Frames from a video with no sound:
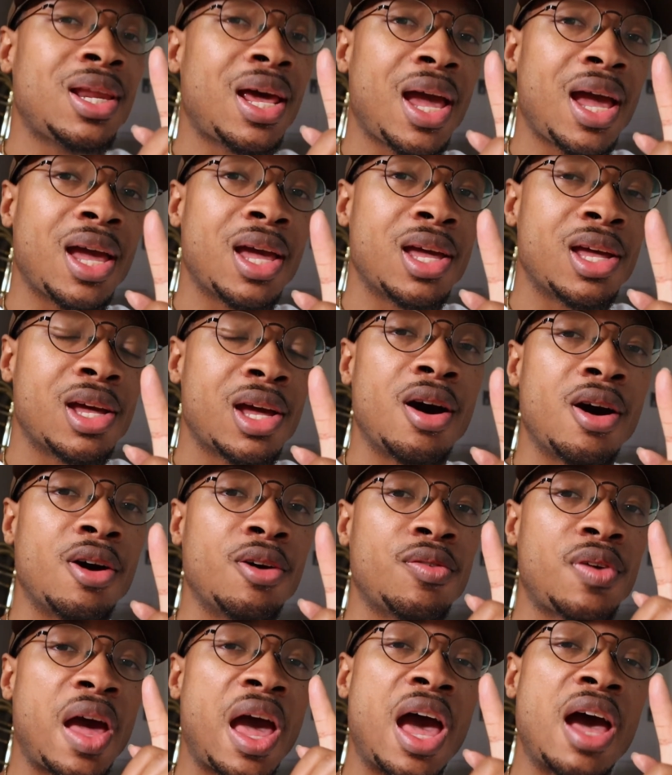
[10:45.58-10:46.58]
day
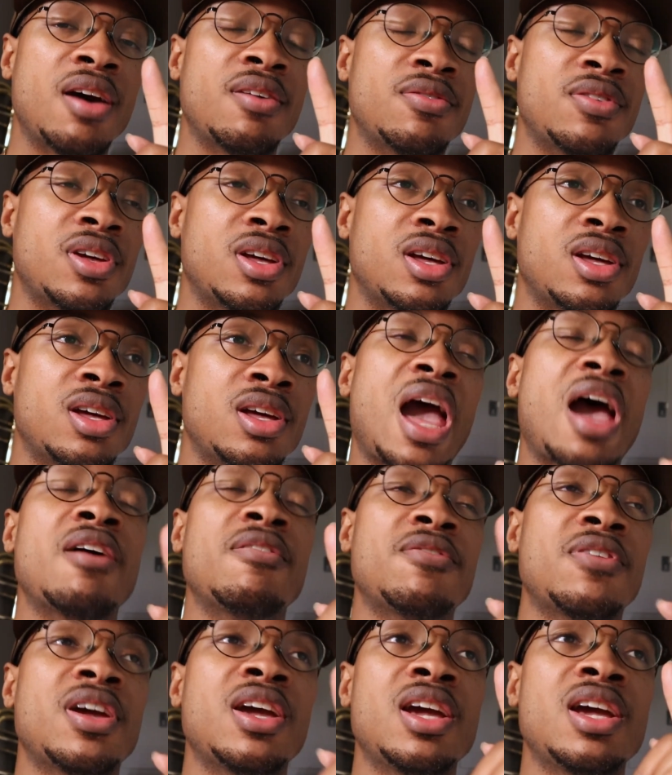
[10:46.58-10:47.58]
of having
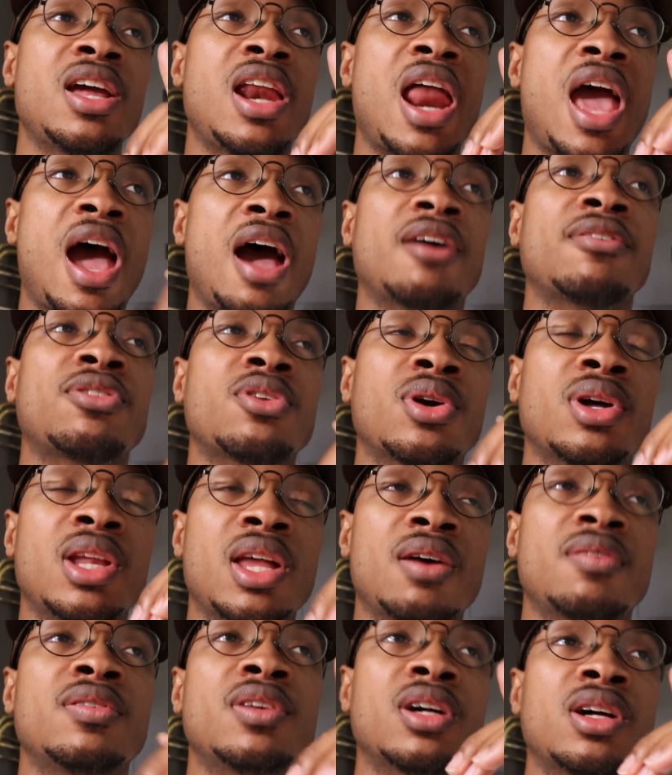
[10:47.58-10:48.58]
caffeine after
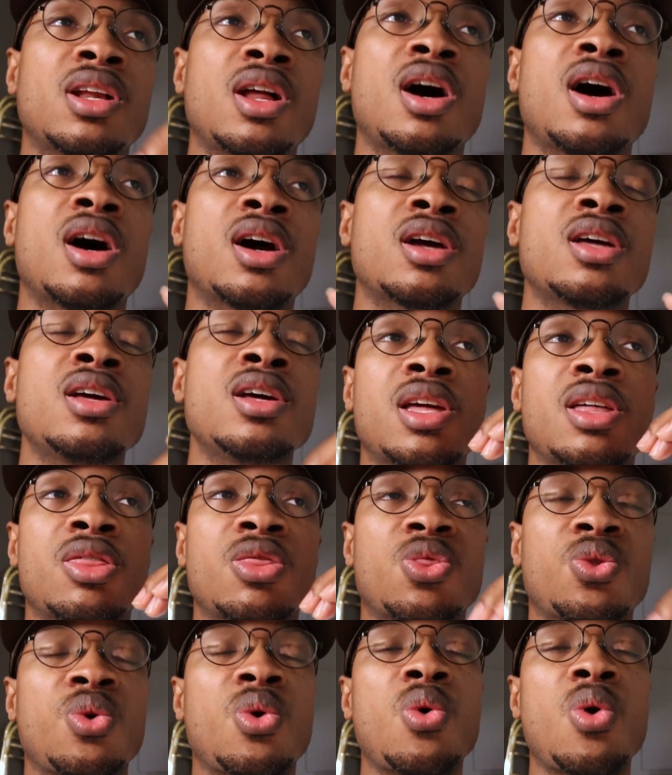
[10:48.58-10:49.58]
11 o'clock
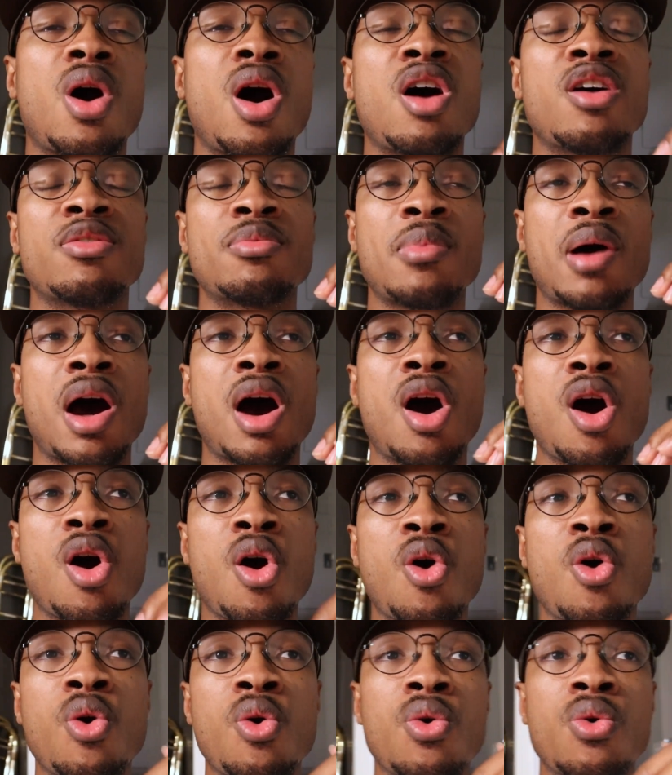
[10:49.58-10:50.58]
can throw off my
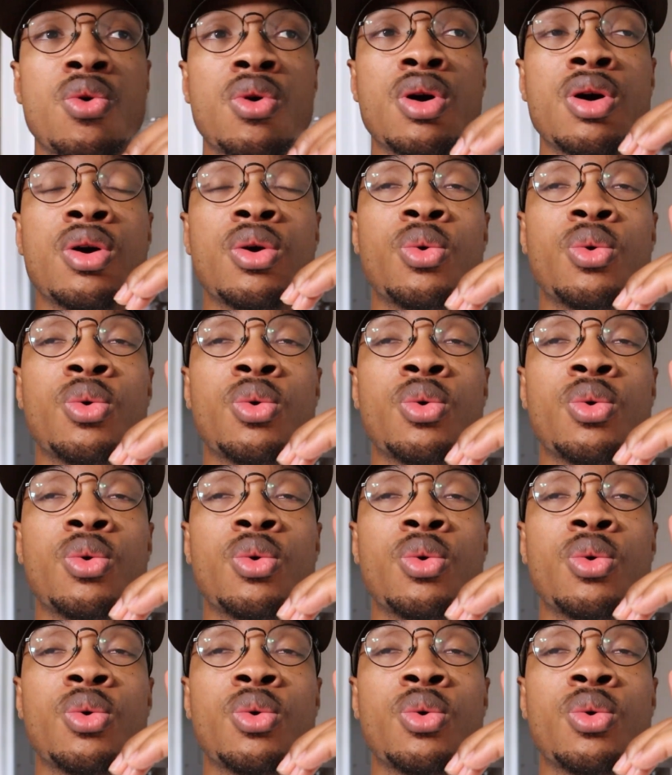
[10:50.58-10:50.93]
whole